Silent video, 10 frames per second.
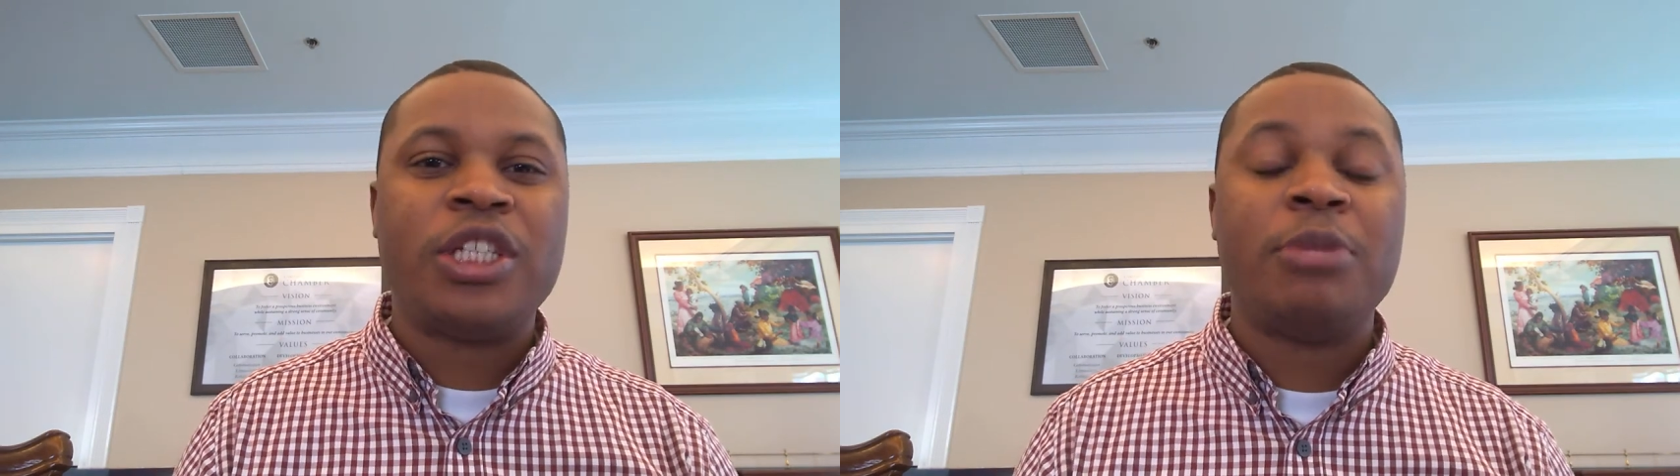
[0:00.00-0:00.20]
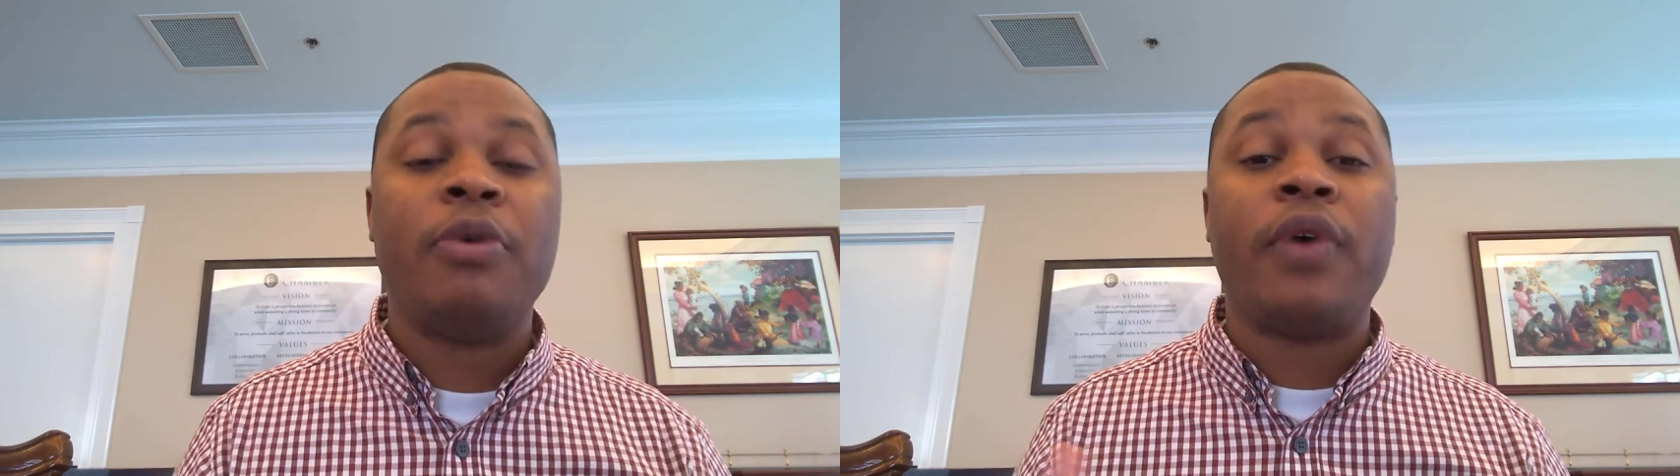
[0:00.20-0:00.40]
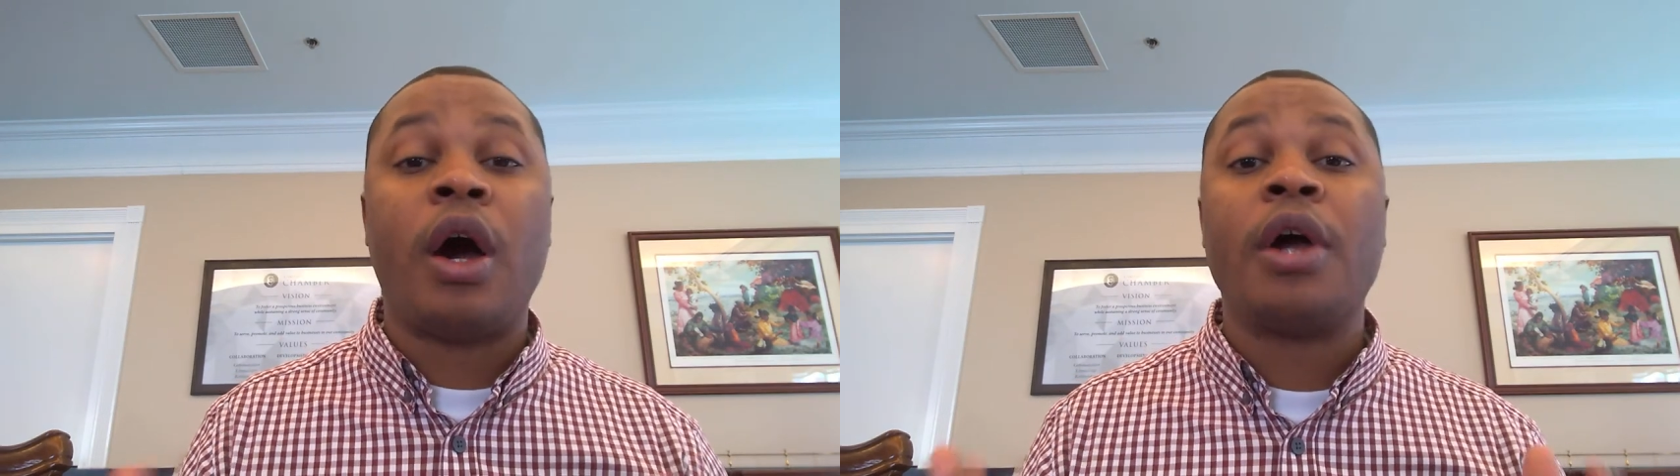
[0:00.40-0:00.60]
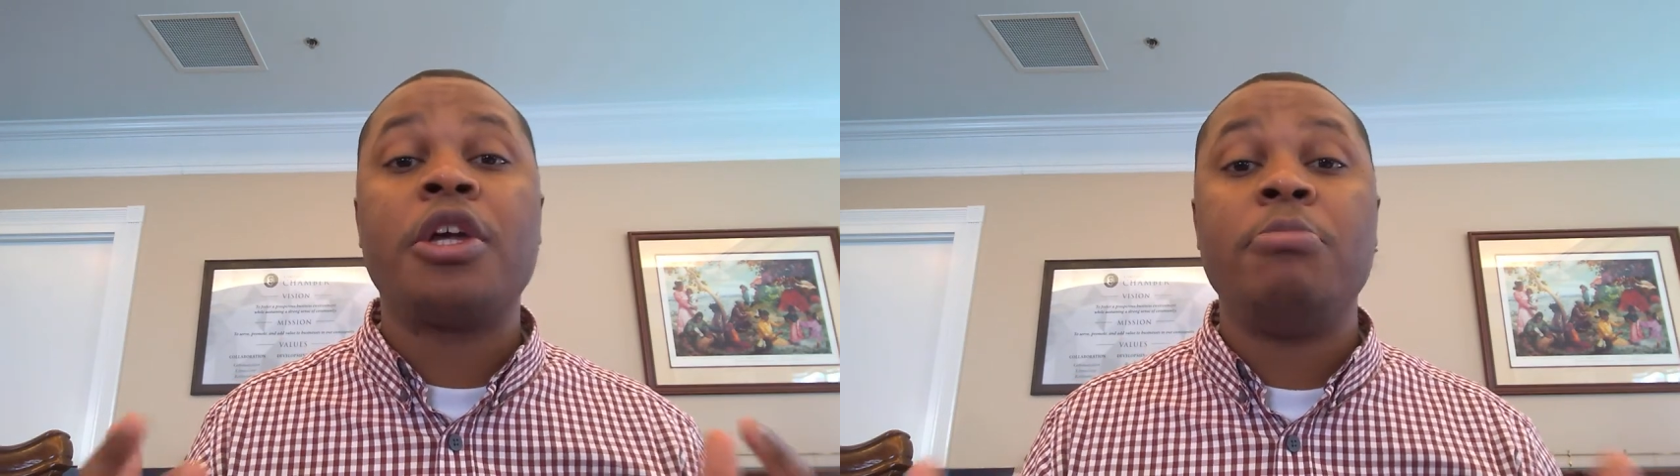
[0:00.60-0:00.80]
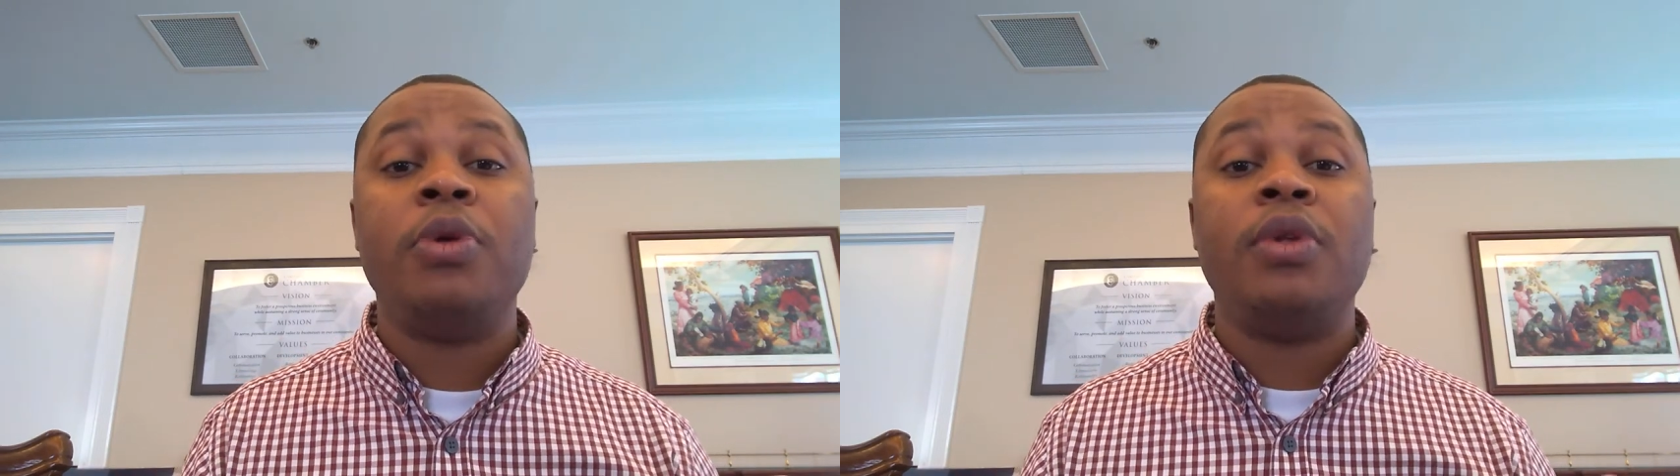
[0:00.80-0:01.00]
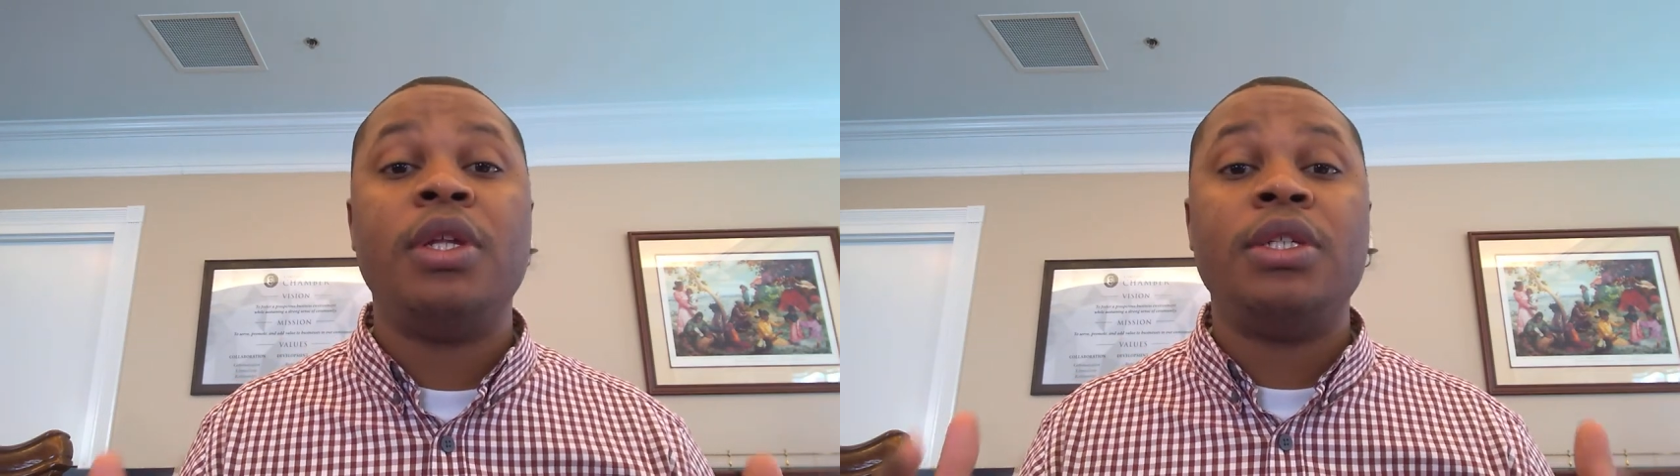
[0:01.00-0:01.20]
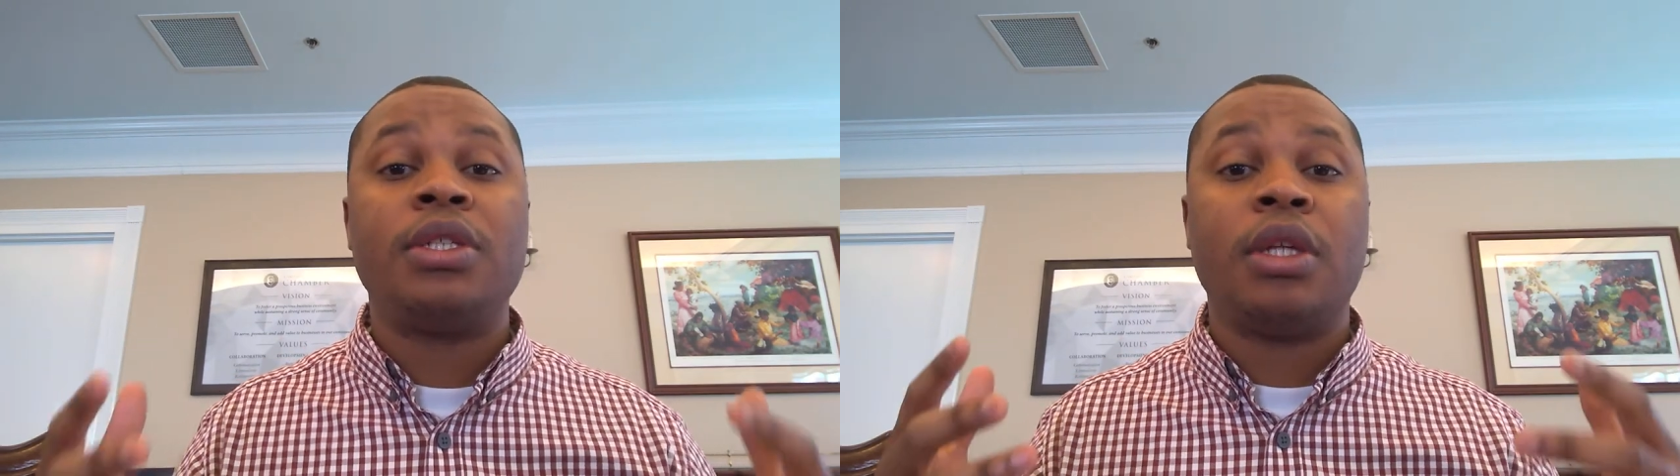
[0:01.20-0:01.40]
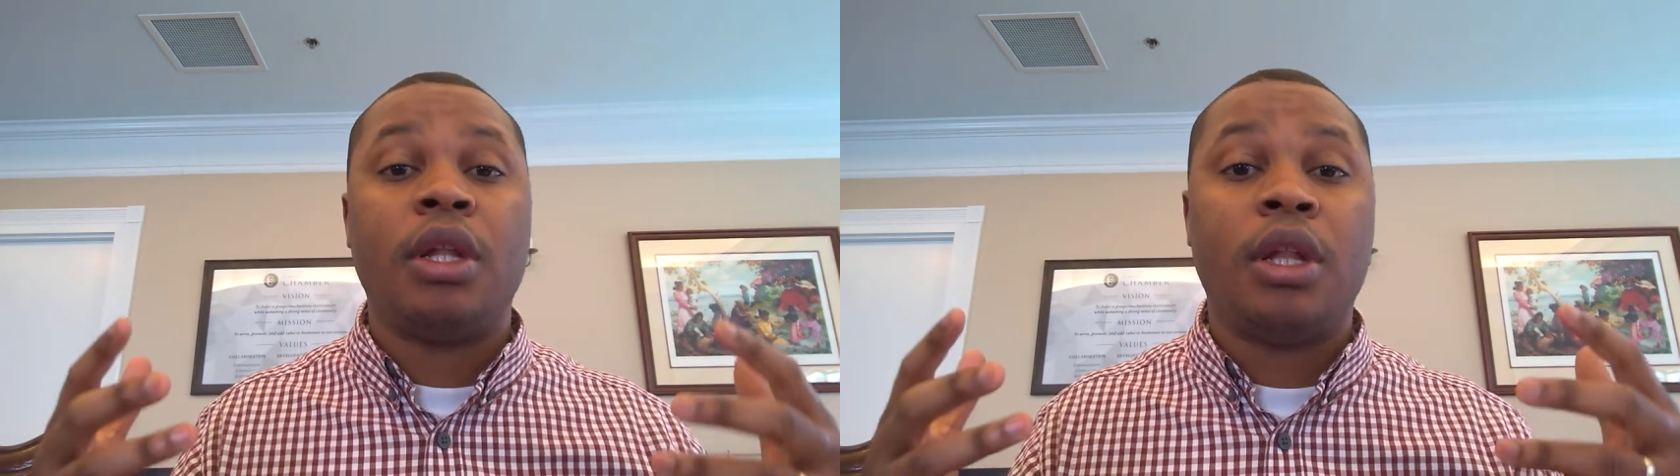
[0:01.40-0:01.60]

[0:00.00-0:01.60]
some of our community's